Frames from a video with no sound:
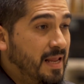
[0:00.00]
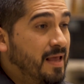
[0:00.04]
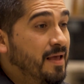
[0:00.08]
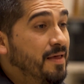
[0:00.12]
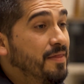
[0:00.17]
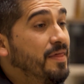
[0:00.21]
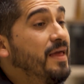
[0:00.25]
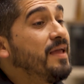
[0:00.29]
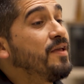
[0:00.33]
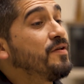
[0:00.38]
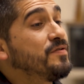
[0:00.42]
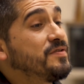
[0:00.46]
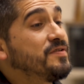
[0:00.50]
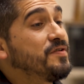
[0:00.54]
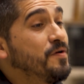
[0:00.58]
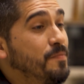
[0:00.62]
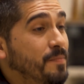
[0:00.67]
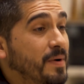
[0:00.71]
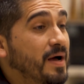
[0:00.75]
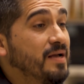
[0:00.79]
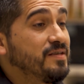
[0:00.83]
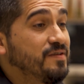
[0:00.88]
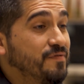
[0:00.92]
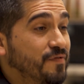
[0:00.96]
Thank you so
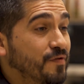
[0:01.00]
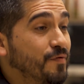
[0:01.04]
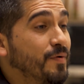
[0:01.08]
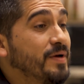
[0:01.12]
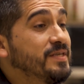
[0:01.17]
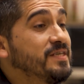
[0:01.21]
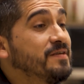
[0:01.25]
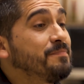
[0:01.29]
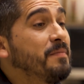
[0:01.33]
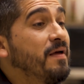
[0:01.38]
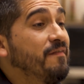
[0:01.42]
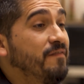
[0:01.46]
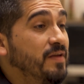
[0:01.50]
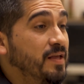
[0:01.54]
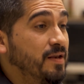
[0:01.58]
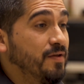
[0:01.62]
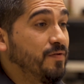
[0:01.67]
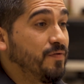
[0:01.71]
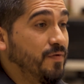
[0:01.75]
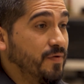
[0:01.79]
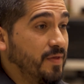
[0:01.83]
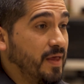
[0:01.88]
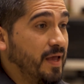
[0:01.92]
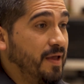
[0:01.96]
much for watching my video
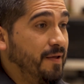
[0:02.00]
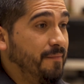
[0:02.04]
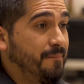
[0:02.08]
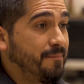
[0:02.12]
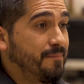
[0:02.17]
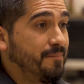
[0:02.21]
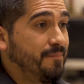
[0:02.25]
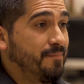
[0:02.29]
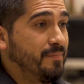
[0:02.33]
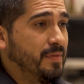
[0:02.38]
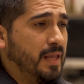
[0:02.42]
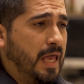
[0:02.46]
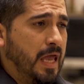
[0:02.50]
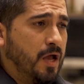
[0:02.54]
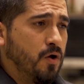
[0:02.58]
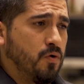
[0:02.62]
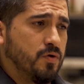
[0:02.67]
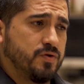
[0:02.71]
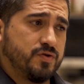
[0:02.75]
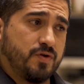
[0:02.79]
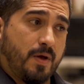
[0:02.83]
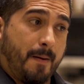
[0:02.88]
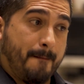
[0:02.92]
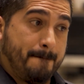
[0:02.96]
today. And
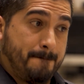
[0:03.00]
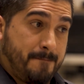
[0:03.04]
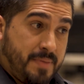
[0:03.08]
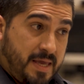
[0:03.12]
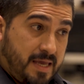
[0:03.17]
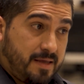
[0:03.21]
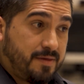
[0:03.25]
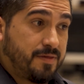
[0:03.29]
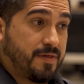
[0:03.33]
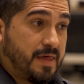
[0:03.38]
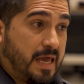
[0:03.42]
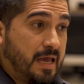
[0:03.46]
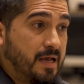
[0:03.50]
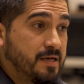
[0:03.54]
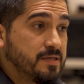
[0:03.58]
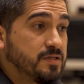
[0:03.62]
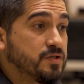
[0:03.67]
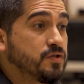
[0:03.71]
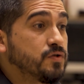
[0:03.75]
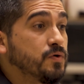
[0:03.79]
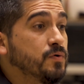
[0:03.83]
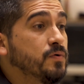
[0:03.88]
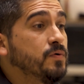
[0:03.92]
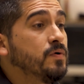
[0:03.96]
also a big thanks
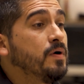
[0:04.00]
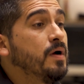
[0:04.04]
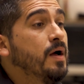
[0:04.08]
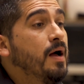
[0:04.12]
to